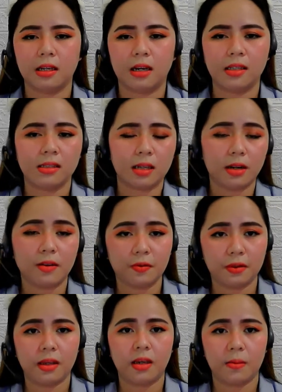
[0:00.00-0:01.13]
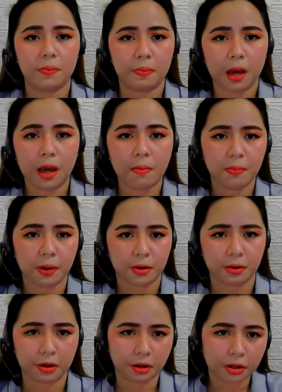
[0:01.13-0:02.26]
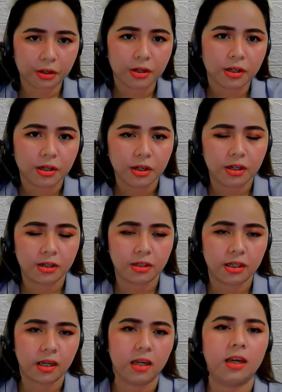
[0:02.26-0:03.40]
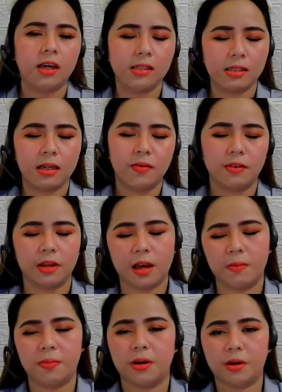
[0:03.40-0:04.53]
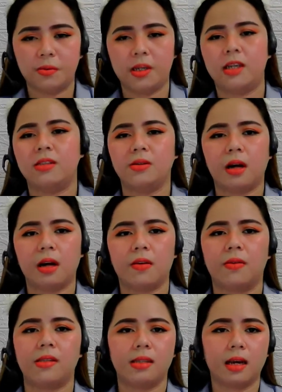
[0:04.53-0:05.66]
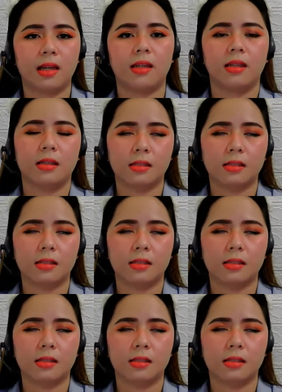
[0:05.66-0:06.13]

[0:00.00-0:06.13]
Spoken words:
instead of the emperor, okay, instead of the emperor, we get to have the side,